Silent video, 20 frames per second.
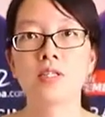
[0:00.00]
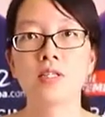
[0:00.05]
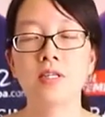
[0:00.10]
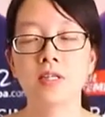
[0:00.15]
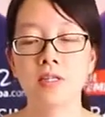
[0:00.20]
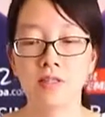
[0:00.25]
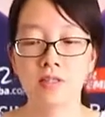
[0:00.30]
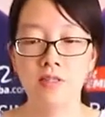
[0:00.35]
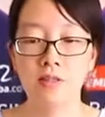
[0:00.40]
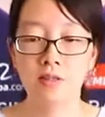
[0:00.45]

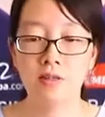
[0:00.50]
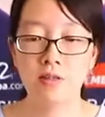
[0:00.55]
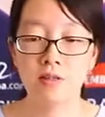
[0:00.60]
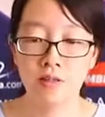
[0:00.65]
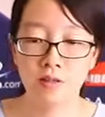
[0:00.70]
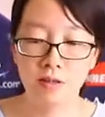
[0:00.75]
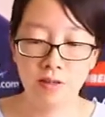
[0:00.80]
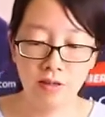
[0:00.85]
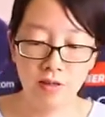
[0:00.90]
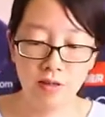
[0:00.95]
Jade.
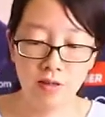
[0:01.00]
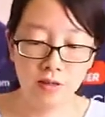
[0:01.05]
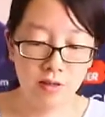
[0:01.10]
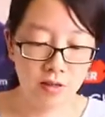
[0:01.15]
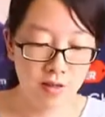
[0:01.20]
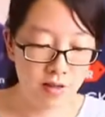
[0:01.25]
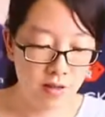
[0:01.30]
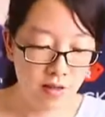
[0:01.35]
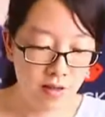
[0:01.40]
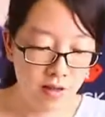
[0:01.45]

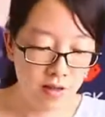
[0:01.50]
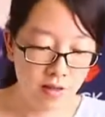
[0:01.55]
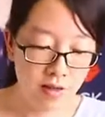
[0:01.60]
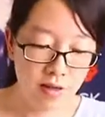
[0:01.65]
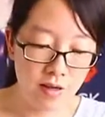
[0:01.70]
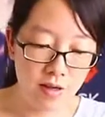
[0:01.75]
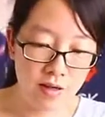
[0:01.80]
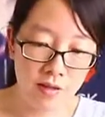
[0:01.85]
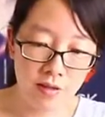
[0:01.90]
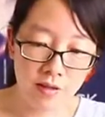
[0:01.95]

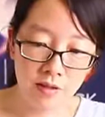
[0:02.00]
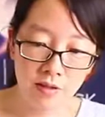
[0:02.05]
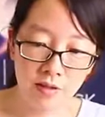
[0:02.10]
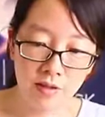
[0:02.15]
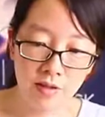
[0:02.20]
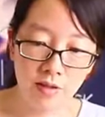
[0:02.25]
And